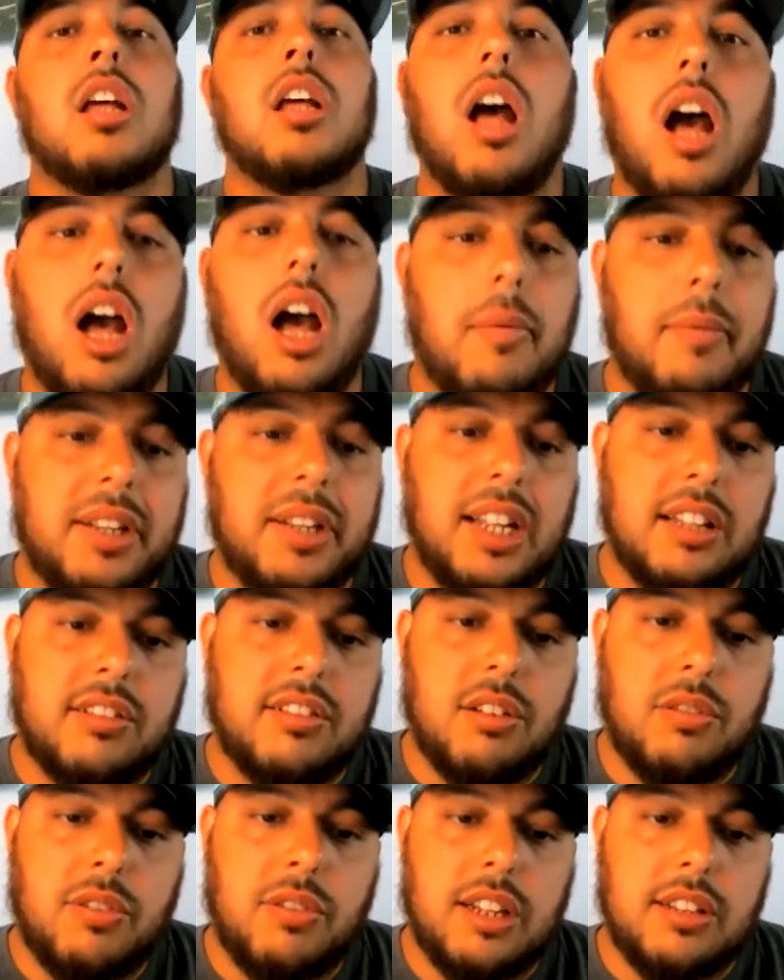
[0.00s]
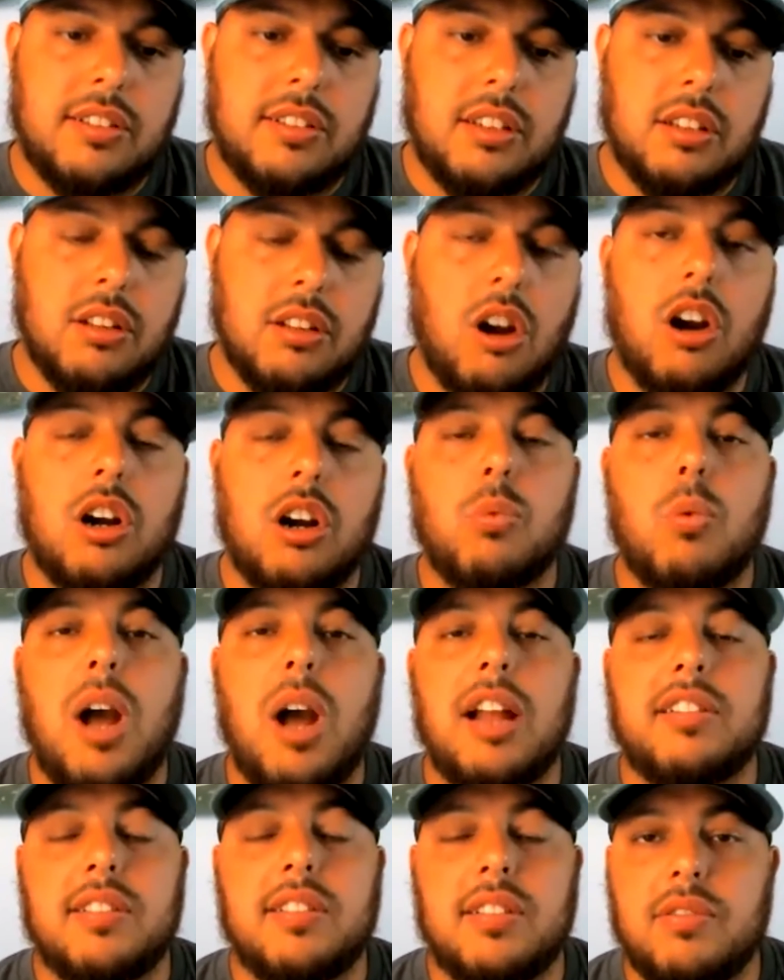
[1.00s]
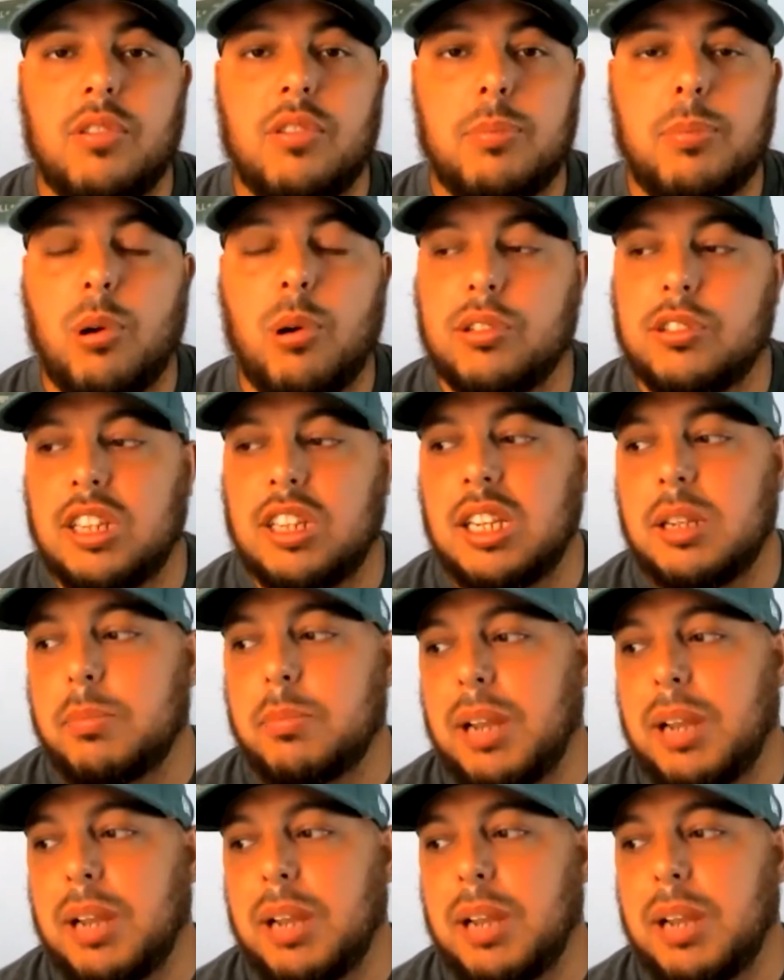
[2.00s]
Against the the Washington football team.